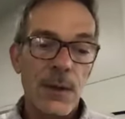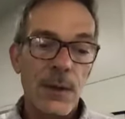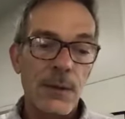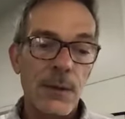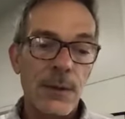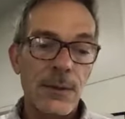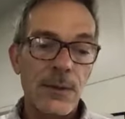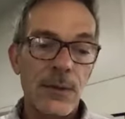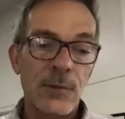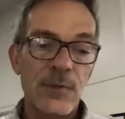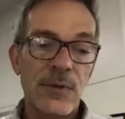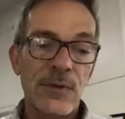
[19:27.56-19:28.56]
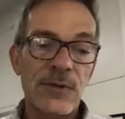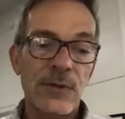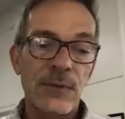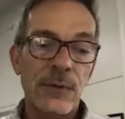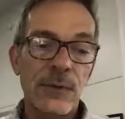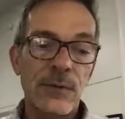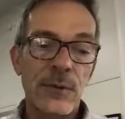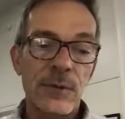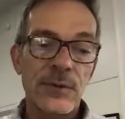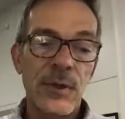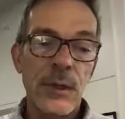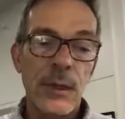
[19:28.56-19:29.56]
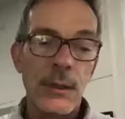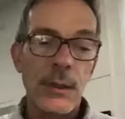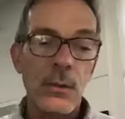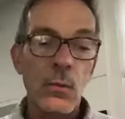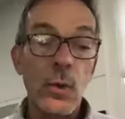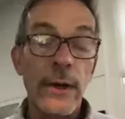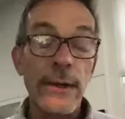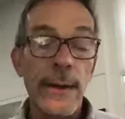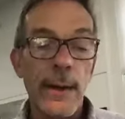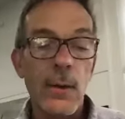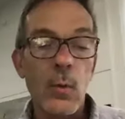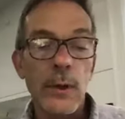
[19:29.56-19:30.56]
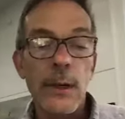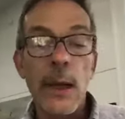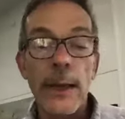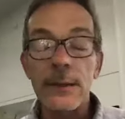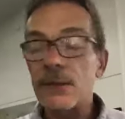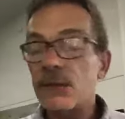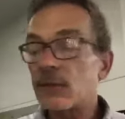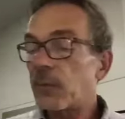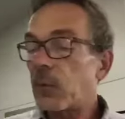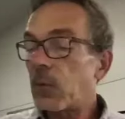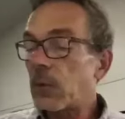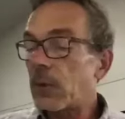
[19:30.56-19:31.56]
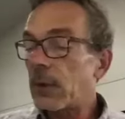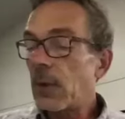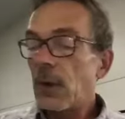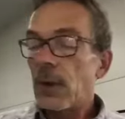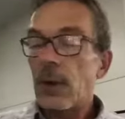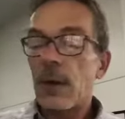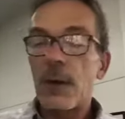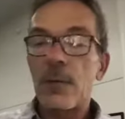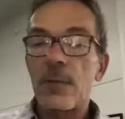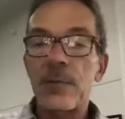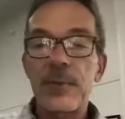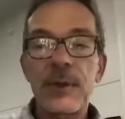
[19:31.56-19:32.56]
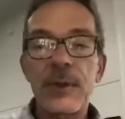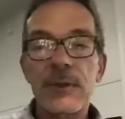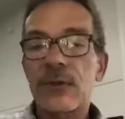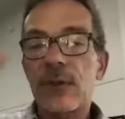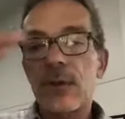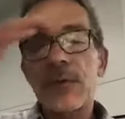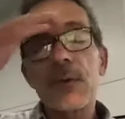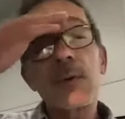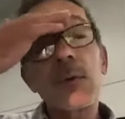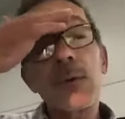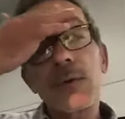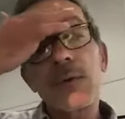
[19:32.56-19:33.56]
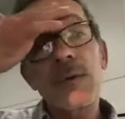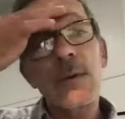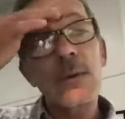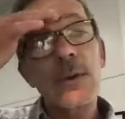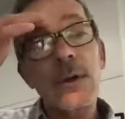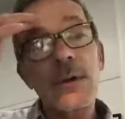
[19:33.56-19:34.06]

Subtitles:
in terms of, it's difficult to articulate right now what kind of support, because it's also new. So